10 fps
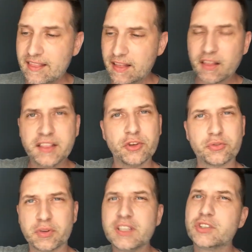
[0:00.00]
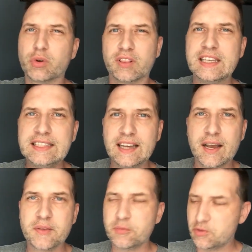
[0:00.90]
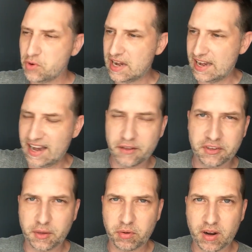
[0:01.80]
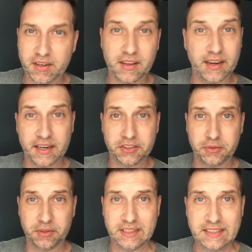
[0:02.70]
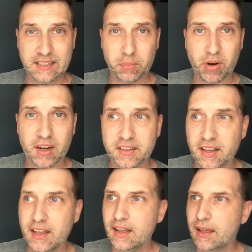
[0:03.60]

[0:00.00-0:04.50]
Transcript: They like those really short lead times between announcing a product and actually releasing a product.